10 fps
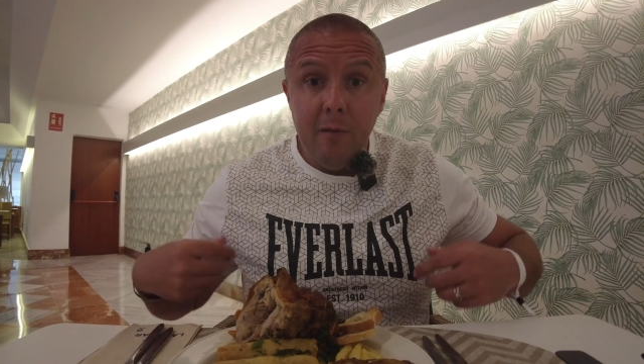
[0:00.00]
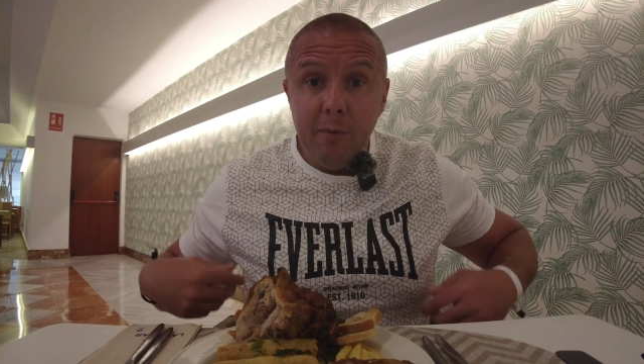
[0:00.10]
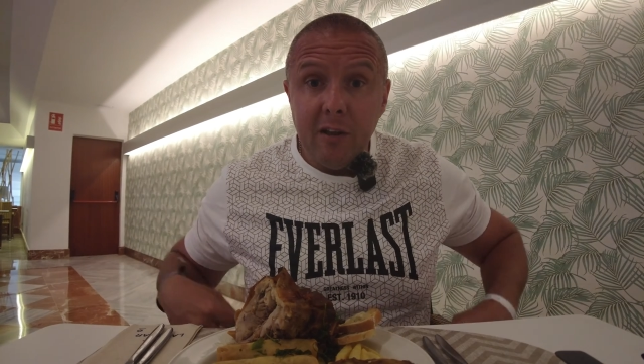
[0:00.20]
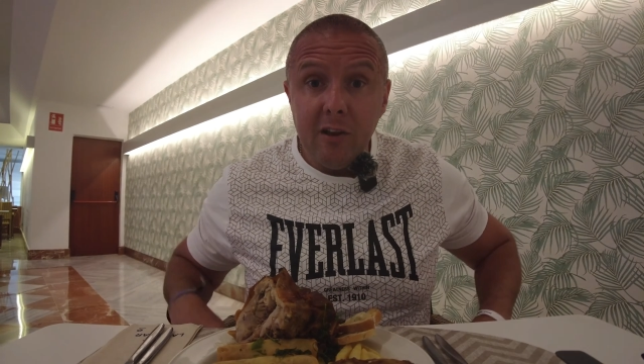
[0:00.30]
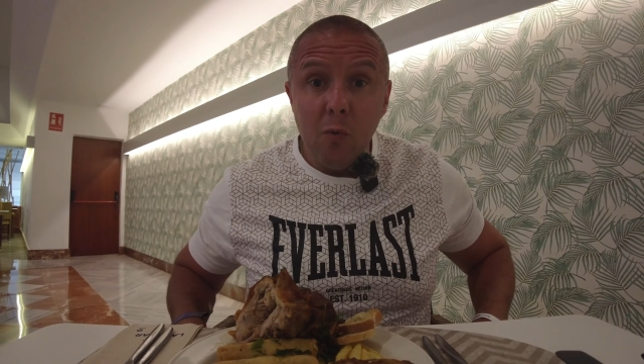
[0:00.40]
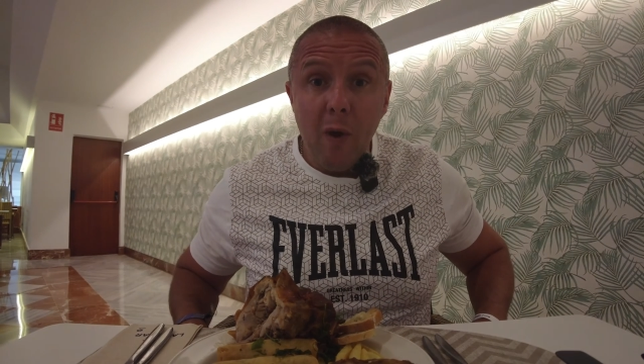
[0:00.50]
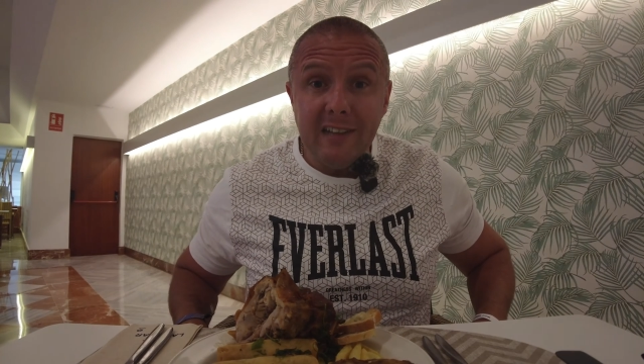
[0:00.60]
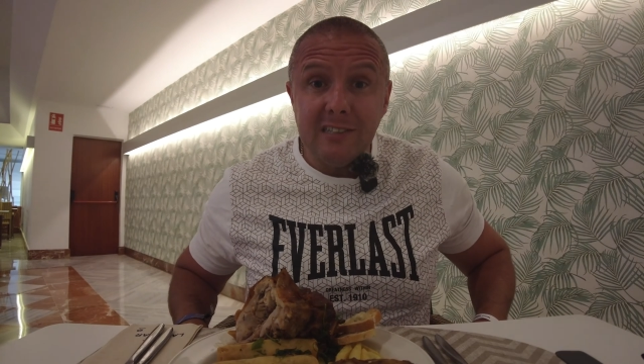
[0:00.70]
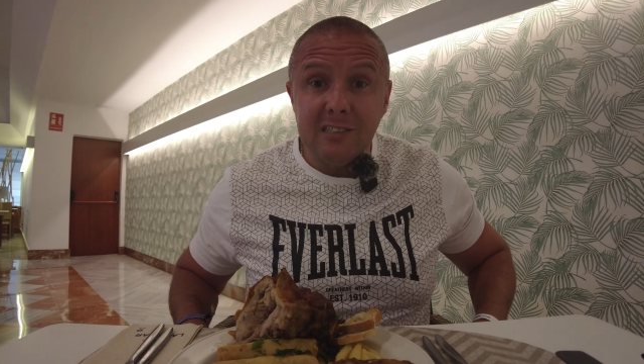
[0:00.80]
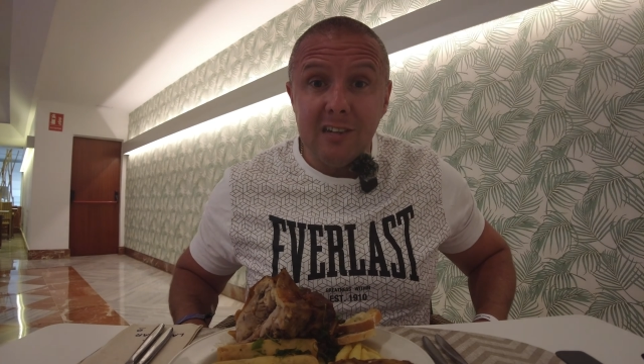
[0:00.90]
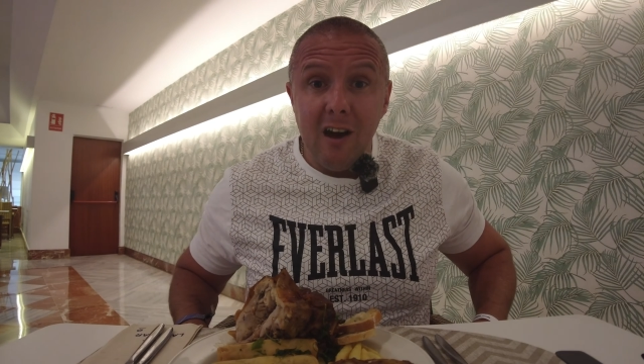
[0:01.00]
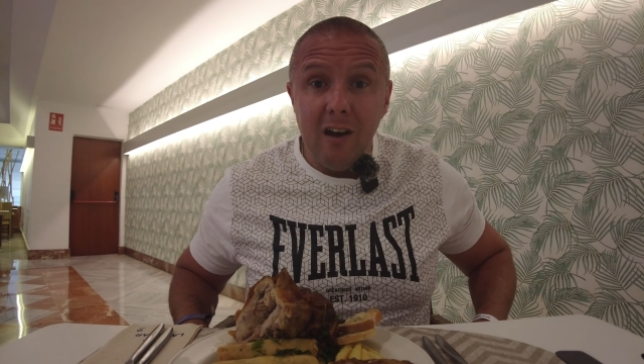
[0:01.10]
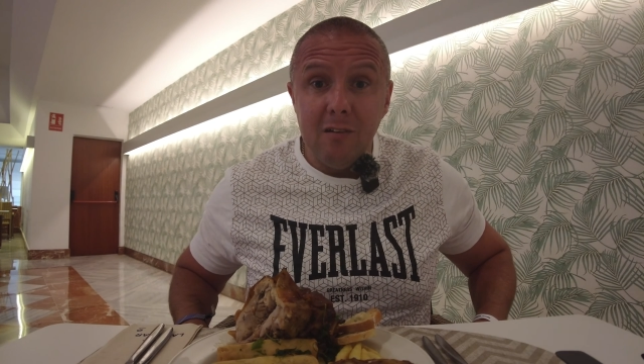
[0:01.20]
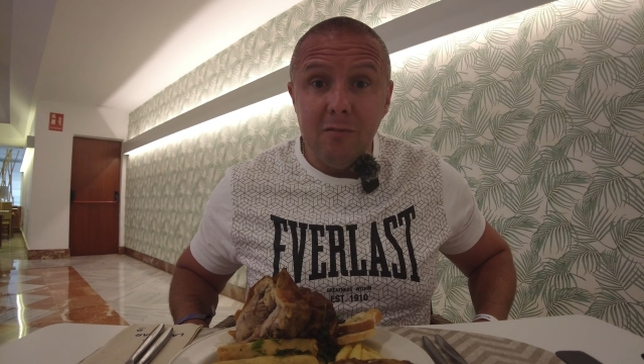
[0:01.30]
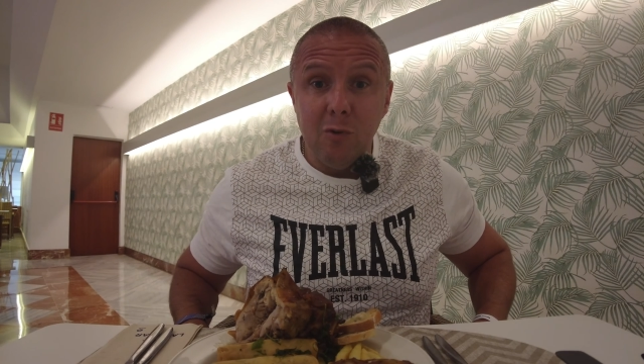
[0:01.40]
But I don't know where to
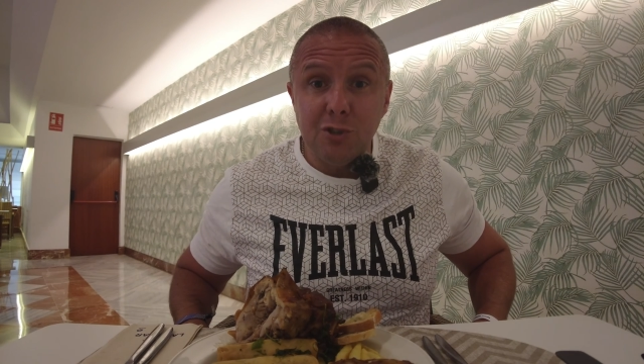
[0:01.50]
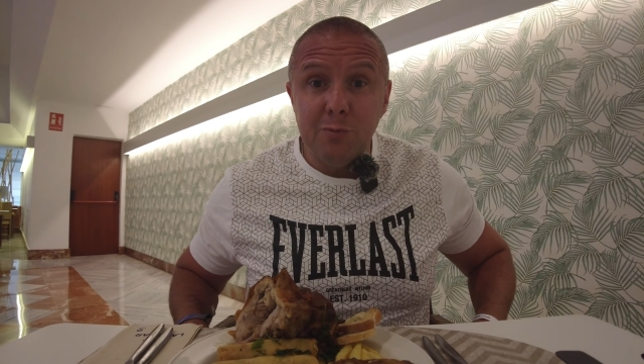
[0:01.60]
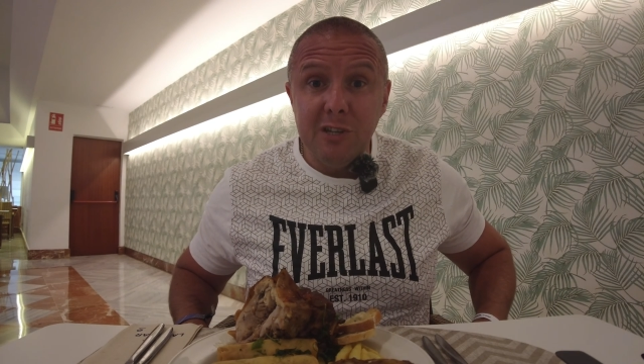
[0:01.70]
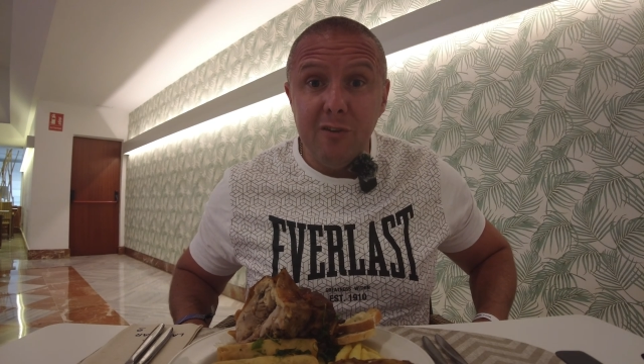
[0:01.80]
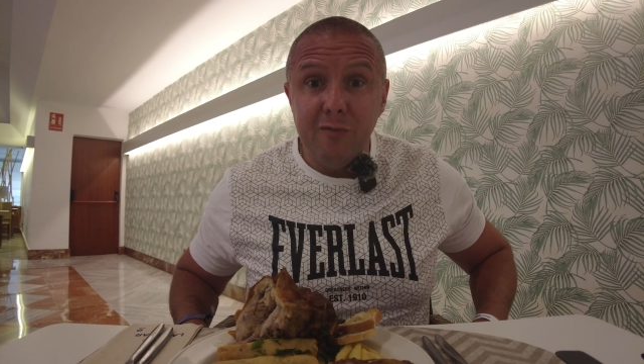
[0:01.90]
start. What should we do